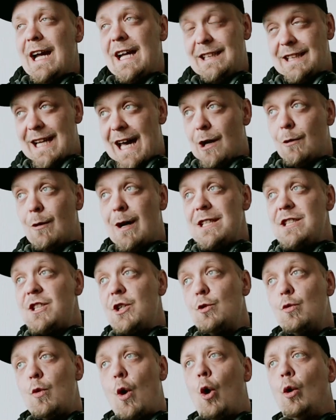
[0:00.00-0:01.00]
and now I
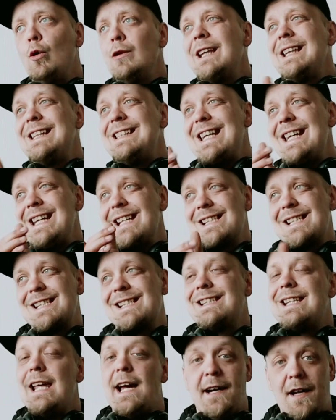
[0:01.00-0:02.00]
do only
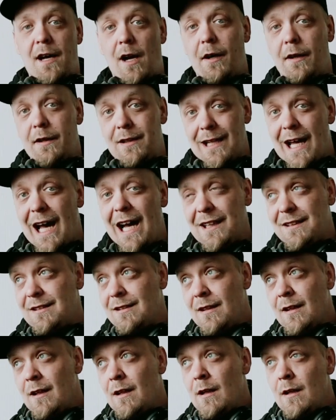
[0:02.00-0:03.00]
discs that are not